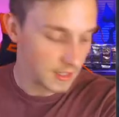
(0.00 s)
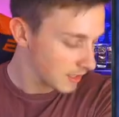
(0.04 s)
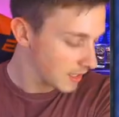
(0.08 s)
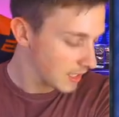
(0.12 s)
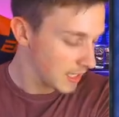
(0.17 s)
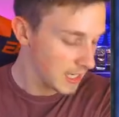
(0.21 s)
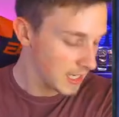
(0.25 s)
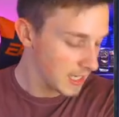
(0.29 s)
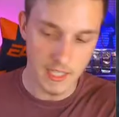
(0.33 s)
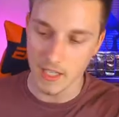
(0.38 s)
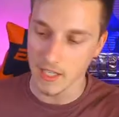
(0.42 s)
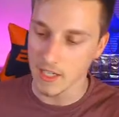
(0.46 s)

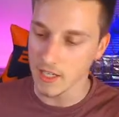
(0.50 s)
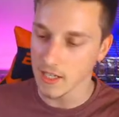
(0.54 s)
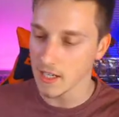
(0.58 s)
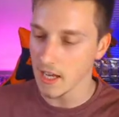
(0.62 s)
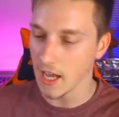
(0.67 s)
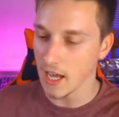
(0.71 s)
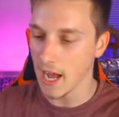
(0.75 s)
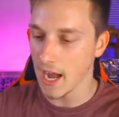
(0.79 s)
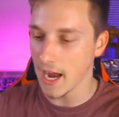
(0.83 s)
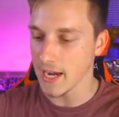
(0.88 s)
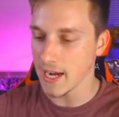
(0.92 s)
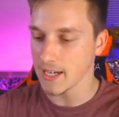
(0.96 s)
Ida,
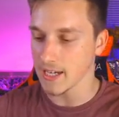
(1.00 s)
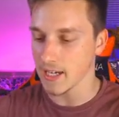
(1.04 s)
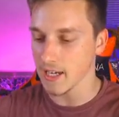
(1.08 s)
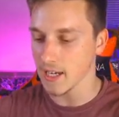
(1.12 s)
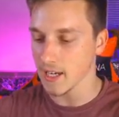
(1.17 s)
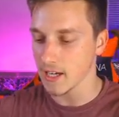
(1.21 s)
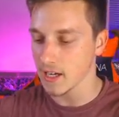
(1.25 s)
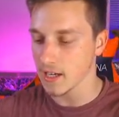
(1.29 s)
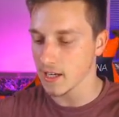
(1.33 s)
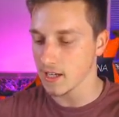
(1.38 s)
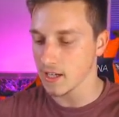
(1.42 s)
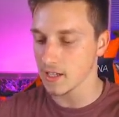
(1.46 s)

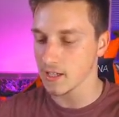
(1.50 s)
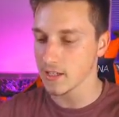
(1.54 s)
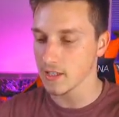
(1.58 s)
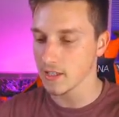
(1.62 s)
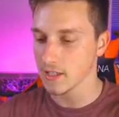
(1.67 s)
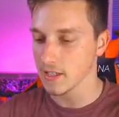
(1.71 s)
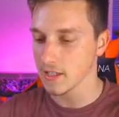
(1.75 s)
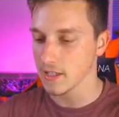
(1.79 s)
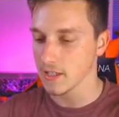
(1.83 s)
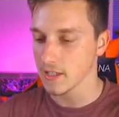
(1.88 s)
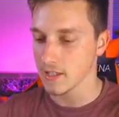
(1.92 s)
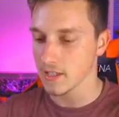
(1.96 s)
Ida.
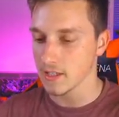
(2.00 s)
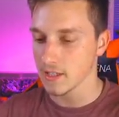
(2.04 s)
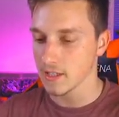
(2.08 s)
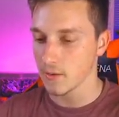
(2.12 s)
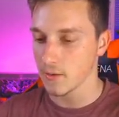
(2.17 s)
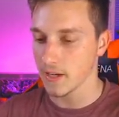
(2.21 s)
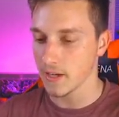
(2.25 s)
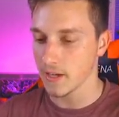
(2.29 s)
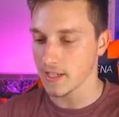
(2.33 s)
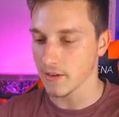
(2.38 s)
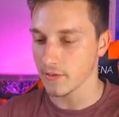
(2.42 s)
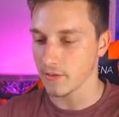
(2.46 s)

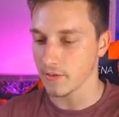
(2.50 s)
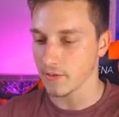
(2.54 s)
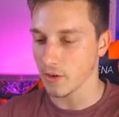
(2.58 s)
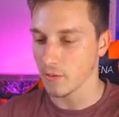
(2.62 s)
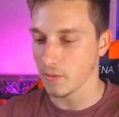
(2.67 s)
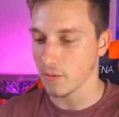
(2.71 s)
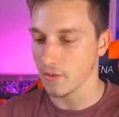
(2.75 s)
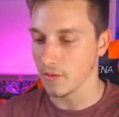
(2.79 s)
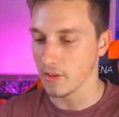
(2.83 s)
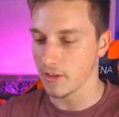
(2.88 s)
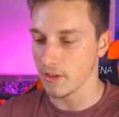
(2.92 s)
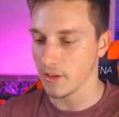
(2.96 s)
Where's that
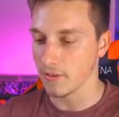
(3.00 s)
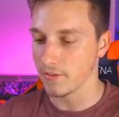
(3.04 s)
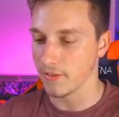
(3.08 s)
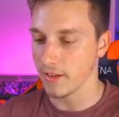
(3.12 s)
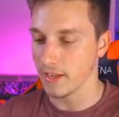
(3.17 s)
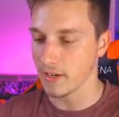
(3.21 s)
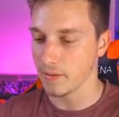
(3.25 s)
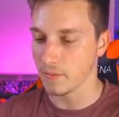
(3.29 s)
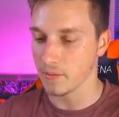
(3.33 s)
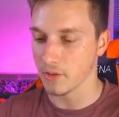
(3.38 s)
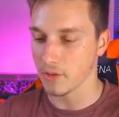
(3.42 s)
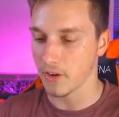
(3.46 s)
from? The
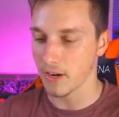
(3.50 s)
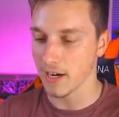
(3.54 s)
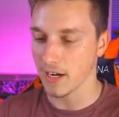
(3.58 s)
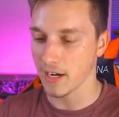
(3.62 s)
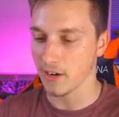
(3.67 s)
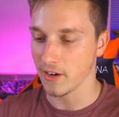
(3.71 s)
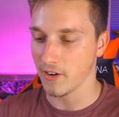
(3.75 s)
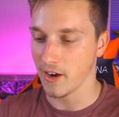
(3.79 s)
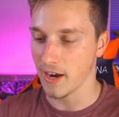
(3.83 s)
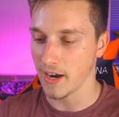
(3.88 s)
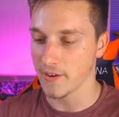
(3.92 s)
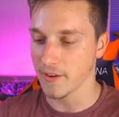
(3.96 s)
Venom trailer,
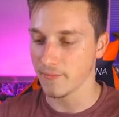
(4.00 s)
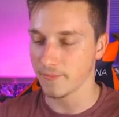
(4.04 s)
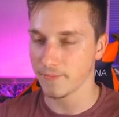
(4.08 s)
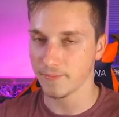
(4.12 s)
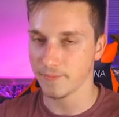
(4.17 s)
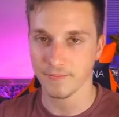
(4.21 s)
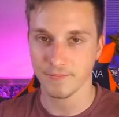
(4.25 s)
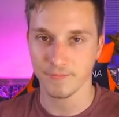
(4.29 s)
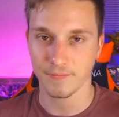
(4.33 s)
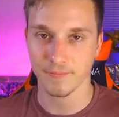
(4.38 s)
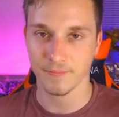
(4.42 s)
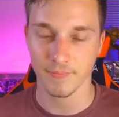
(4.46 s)
right?
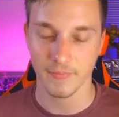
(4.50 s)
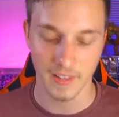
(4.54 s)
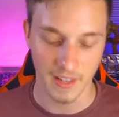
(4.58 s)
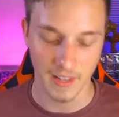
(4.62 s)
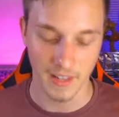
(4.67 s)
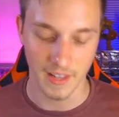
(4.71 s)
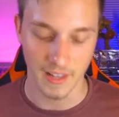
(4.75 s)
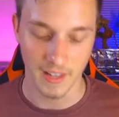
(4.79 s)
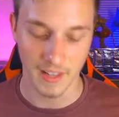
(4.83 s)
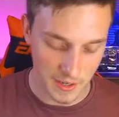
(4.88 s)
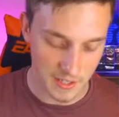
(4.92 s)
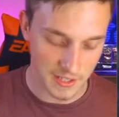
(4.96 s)

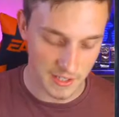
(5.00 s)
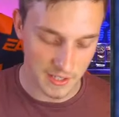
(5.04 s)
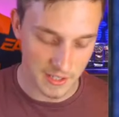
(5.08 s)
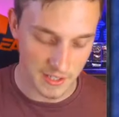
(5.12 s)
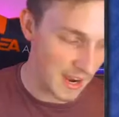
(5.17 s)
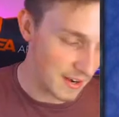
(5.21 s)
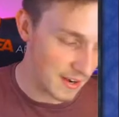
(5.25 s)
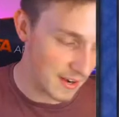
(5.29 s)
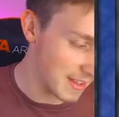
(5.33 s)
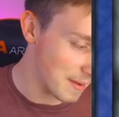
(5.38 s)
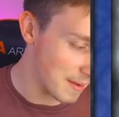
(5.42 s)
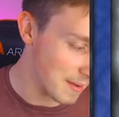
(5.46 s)
So excited
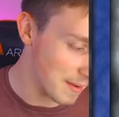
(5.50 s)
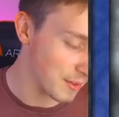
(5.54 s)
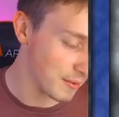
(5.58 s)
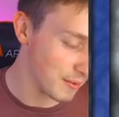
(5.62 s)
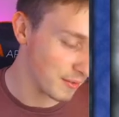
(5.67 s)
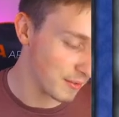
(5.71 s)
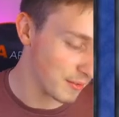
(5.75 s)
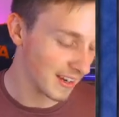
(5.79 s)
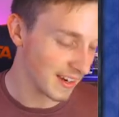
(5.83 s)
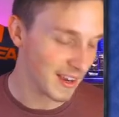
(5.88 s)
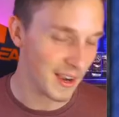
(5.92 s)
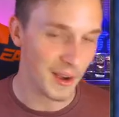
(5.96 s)
for that
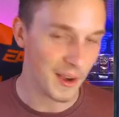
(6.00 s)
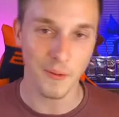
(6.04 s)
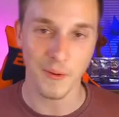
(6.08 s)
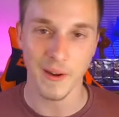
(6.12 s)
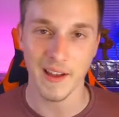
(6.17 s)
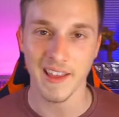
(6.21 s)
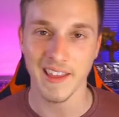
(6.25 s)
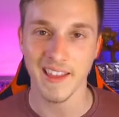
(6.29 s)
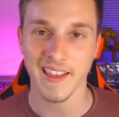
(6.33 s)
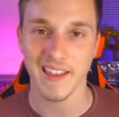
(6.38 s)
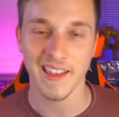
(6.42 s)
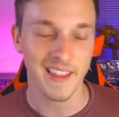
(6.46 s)
movie. Can't
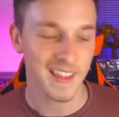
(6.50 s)
wait.